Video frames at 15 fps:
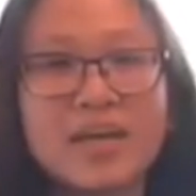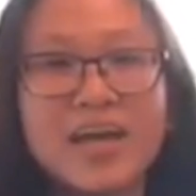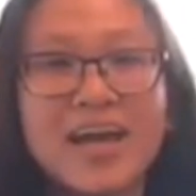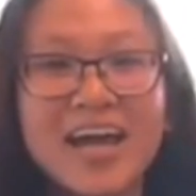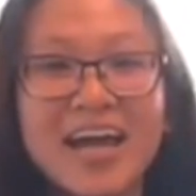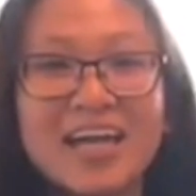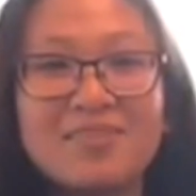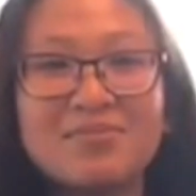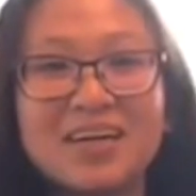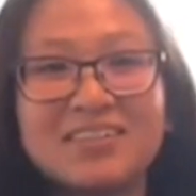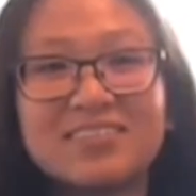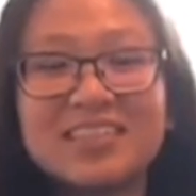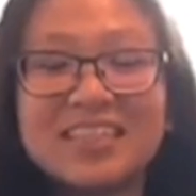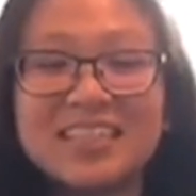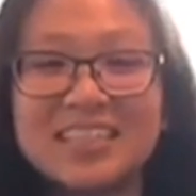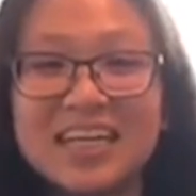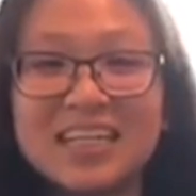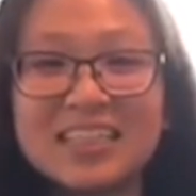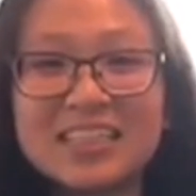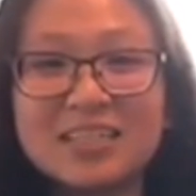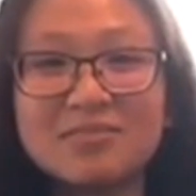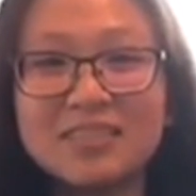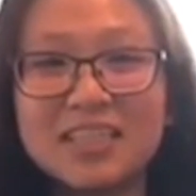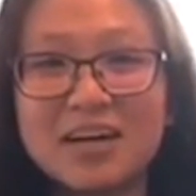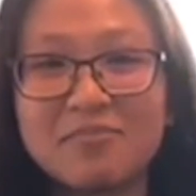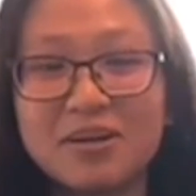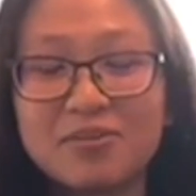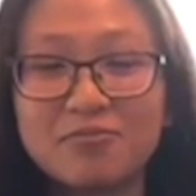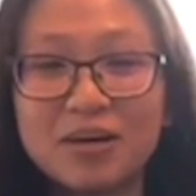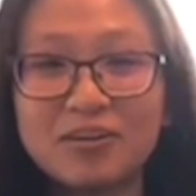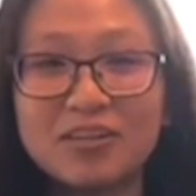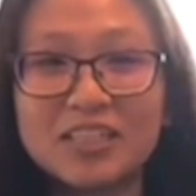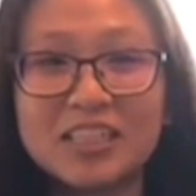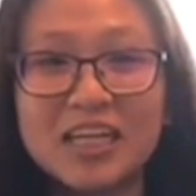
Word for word: Hey Buffs! Science Club is having a fundraiser